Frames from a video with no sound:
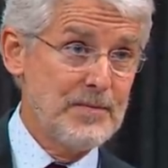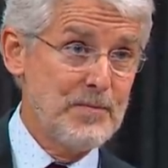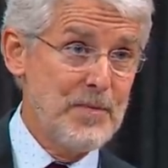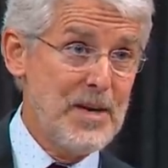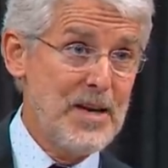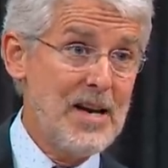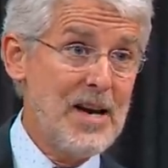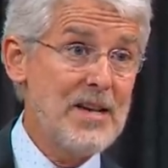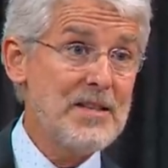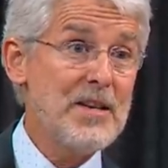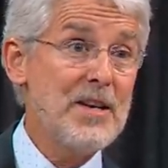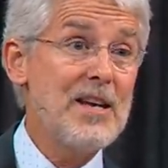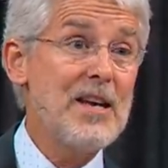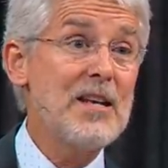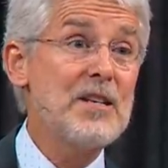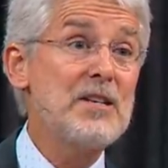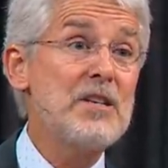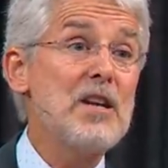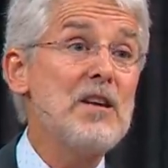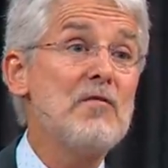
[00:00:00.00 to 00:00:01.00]
because it
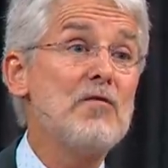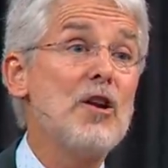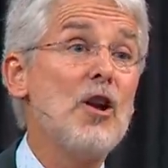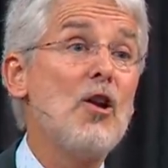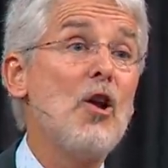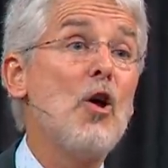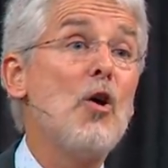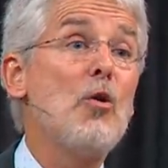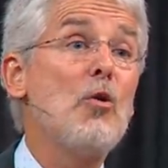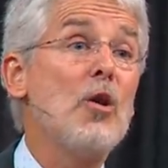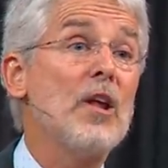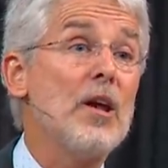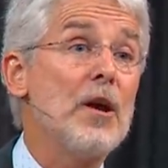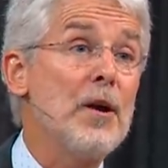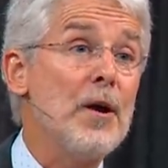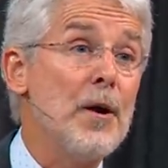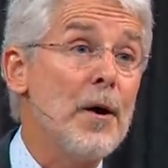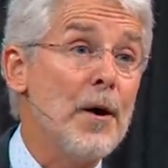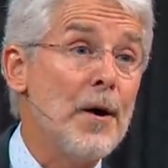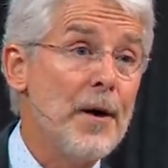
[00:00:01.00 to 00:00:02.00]
gets even
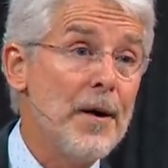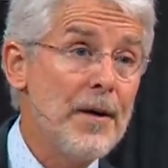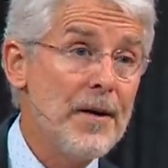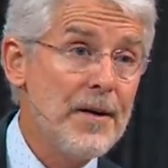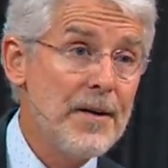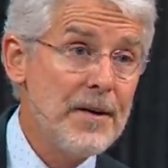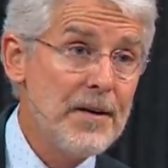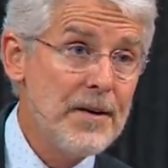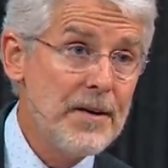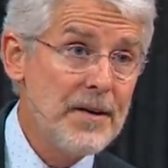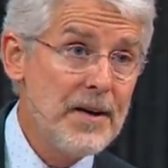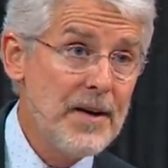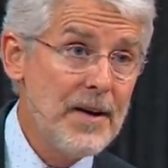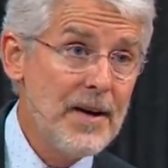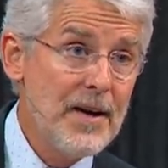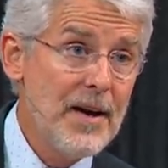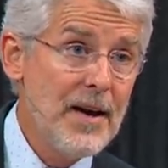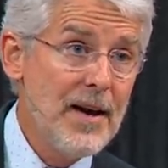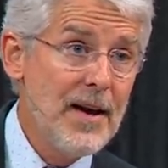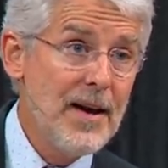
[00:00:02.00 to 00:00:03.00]
lowlier
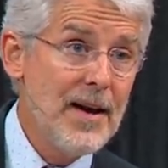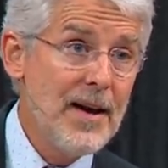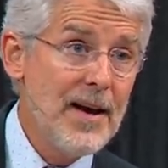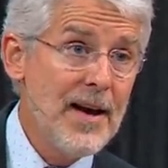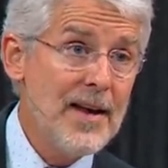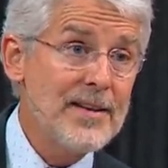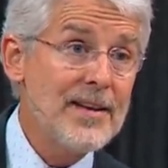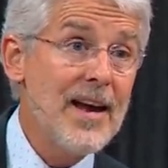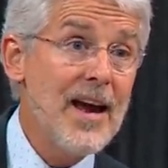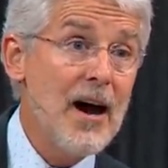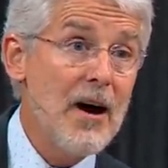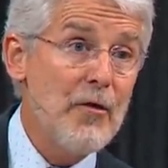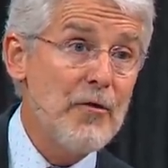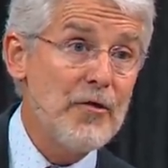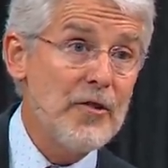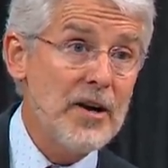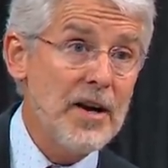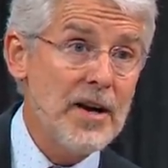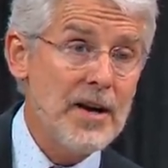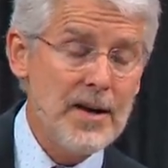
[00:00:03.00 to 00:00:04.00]
at
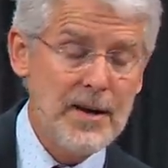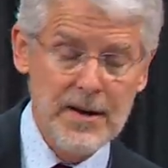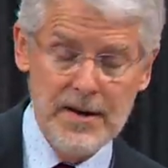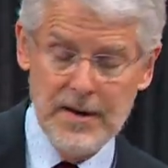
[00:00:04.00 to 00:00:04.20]
Calvary.